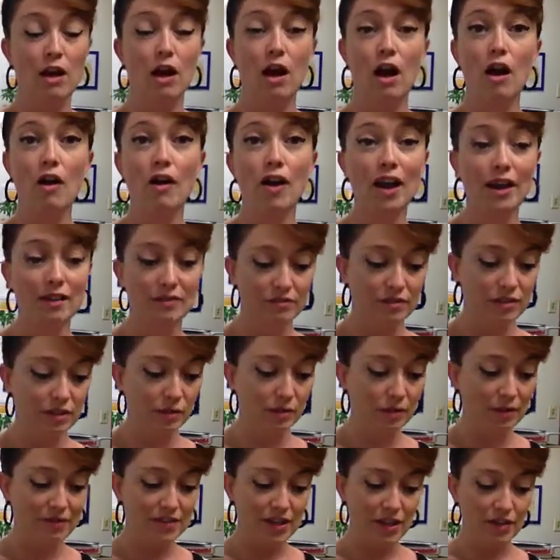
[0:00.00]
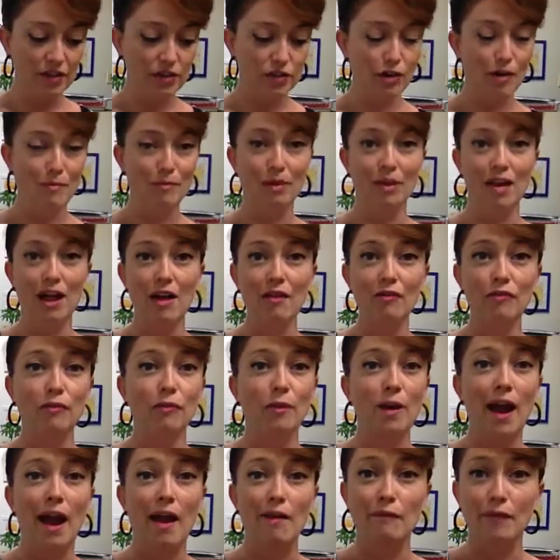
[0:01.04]
Okay, so we've done the treble clef.
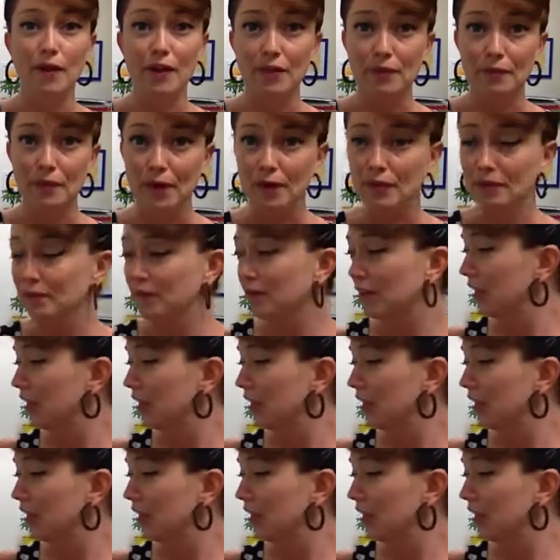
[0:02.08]
We're halfway through.